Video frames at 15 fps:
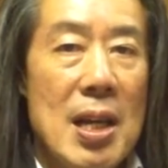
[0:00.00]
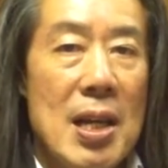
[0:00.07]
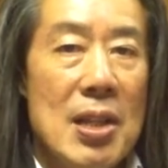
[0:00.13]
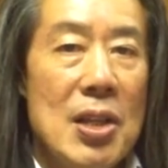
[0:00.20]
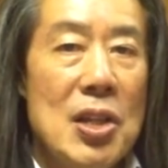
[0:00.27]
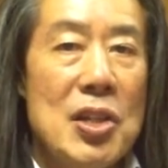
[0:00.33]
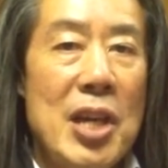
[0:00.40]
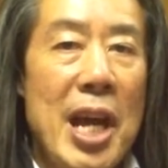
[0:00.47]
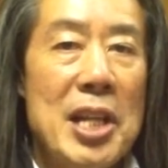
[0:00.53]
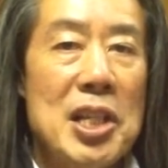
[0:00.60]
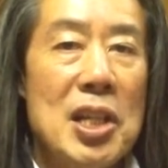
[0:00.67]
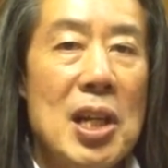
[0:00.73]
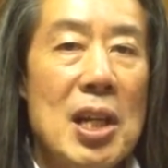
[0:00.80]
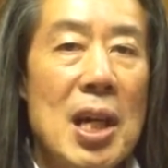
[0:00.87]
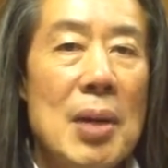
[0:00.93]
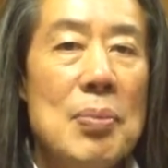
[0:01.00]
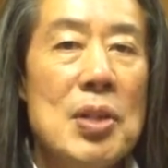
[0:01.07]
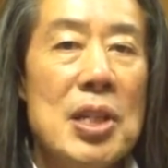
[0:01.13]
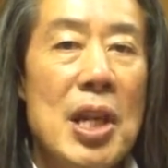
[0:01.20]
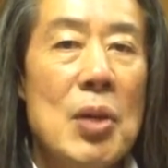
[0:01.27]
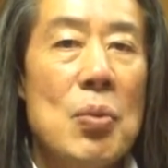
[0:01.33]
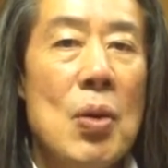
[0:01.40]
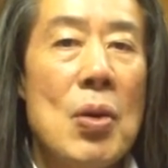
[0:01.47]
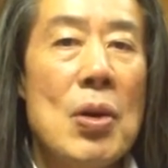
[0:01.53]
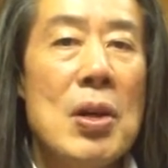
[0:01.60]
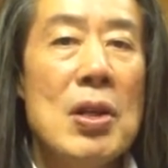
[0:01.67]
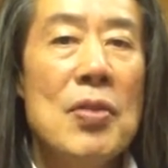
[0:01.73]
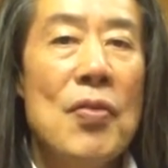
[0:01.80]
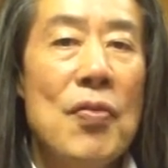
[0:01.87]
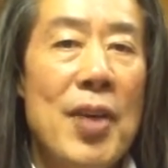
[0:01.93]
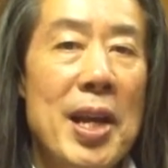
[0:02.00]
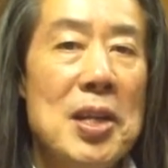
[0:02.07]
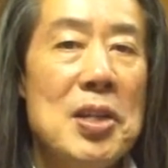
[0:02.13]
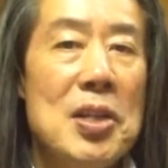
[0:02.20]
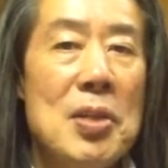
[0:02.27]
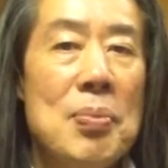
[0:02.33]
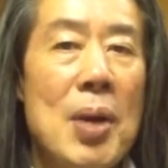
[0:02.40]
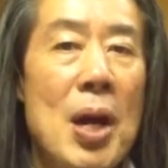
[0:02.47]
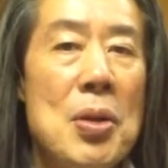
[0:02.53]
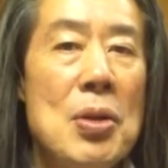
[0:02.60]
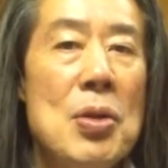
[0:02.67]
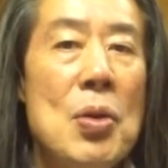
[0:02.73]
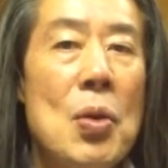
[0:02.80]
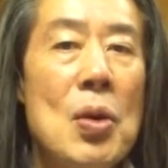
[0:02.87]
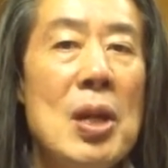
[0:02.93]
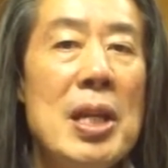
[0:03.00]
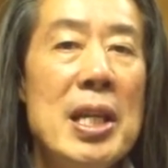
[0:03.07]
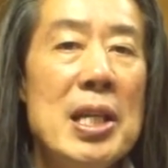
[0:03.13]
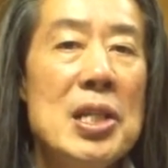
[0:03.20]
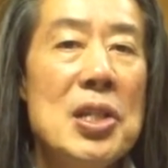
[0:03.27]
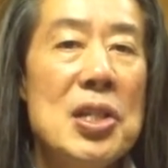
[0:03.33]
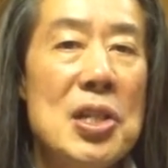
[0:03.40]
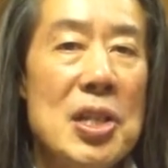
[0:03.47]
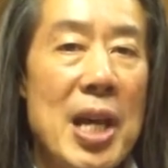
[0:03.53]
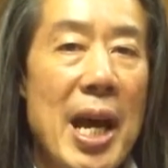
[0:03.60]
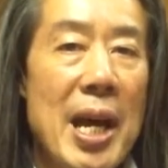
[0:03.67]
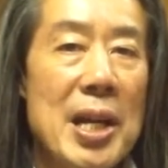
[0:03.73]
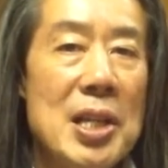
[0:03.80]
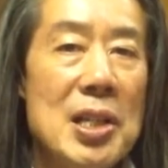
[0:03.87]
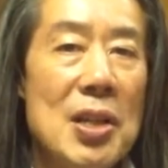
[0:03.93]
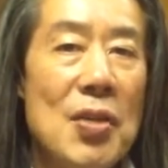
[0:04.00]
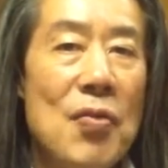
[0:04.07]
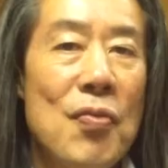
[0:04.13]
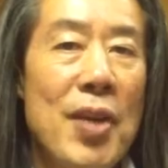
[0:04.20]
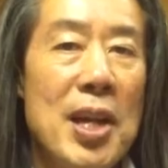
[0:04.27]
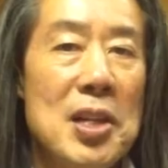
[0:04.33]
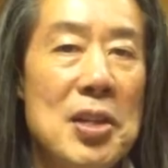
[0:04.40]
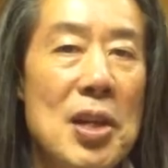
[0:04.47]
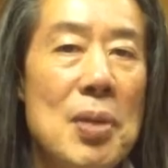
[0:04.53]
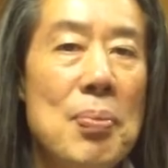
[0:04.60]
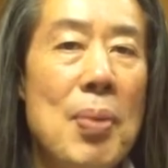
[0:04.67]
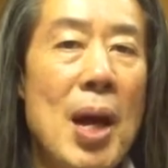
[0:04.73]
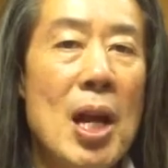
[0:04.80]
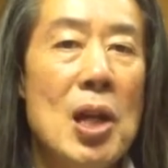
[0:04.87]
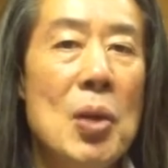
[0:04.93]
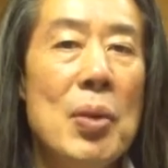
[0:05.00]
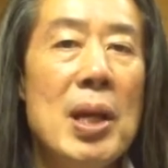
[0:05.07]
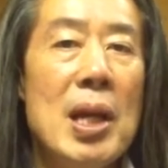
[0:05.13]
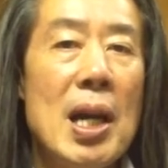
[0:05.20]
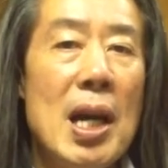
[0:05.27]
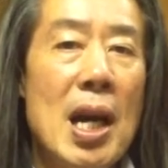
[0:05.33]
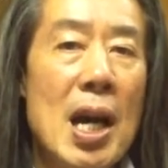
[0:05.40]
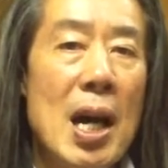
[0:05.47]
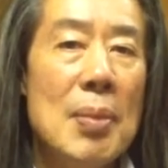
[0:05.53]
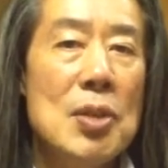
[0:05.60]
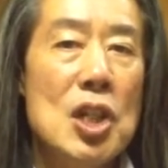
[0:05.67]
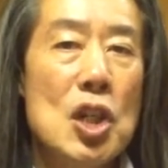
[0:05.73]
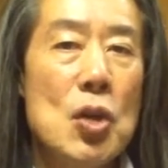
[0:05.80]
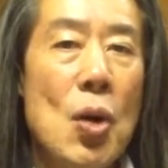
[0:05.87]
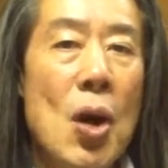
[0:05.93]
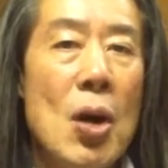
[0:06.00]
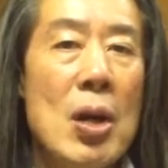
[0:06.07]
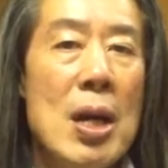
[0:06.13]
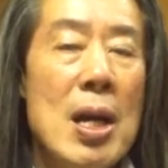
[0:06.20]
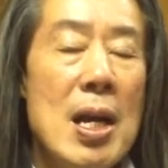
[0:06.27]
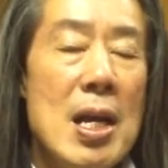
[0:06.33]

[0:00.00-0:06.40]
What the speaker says: the jazz clubs that were infected by New Orleans jazz, infected by Louis Armstrong,